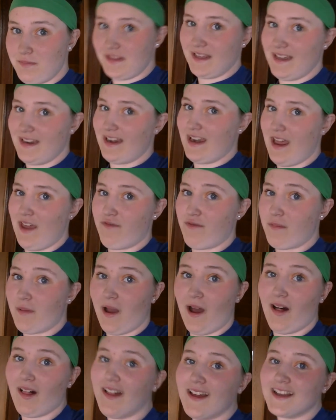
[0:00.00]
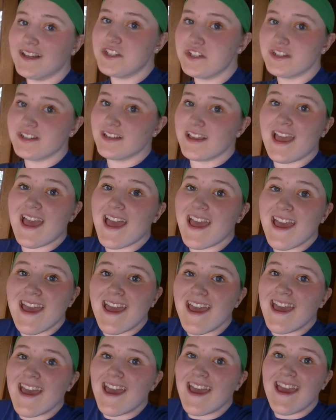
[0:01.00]
Leah today from college.
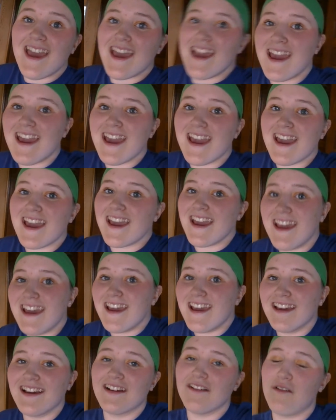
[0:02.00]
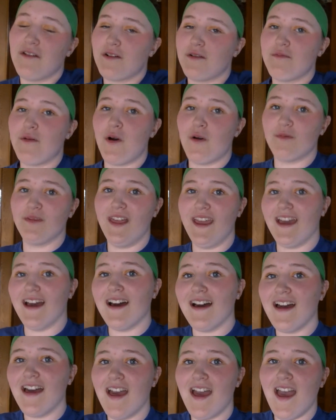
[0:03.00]
Yay! Welcome home,
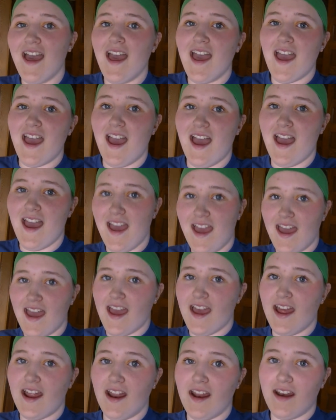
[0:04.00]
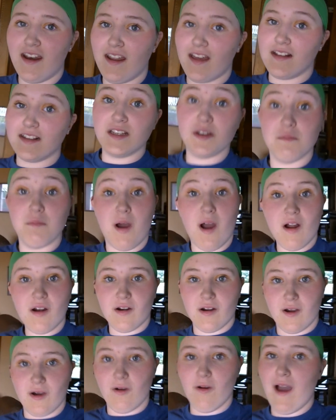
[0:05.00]
Leah. And
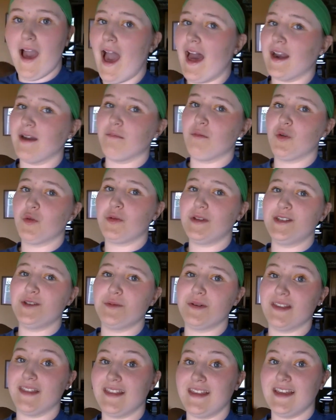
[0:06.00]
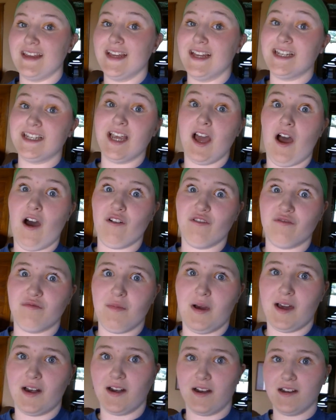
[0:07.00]
tomorrow, Adam will be doing the Tough
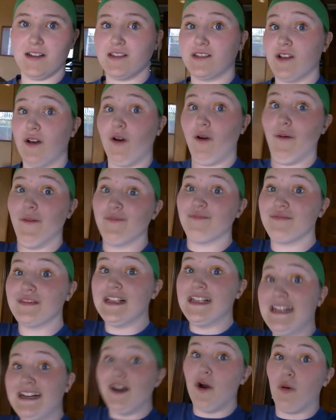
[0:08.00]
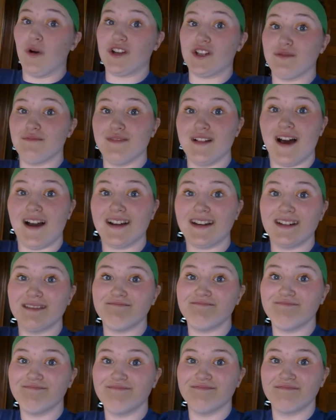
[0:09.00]
Mudder, so wish him luck.
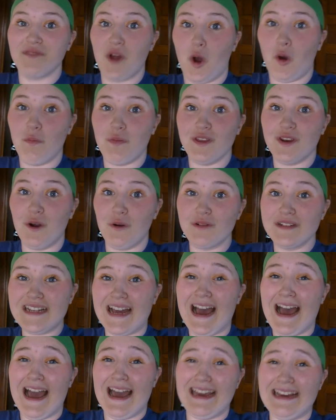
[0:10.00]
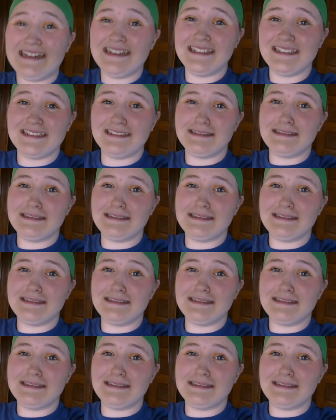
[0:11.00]
Hope you don't die.